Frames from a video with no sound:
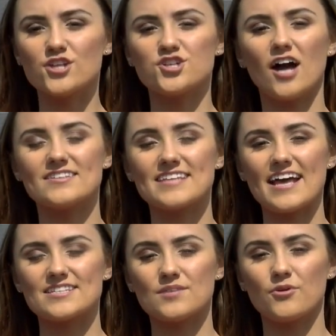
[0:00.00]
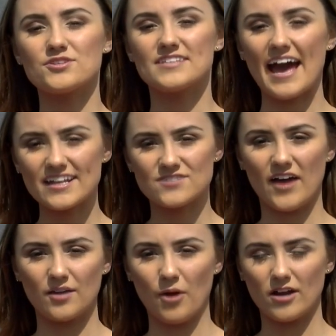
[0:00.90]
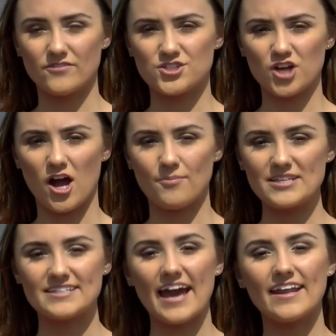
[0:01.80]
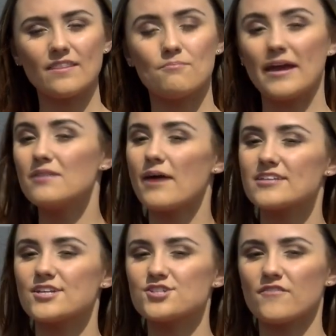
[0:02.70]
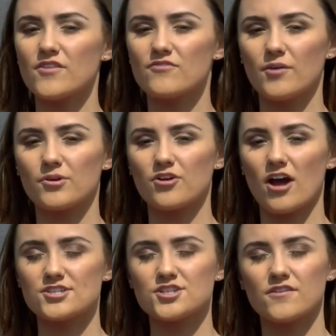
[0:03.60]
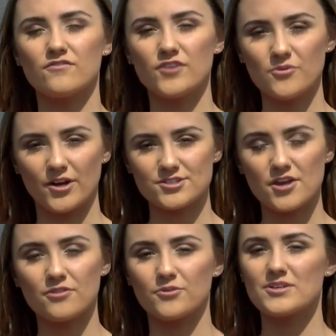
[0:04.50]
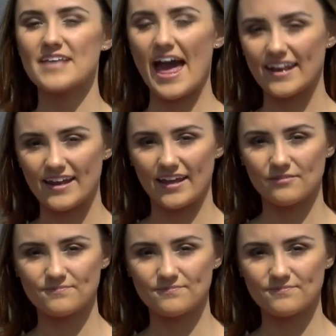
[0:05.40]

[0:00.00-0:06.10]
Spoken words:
John says the most satisfying part of his job is getting the main message of the film across to the viewers through his editing.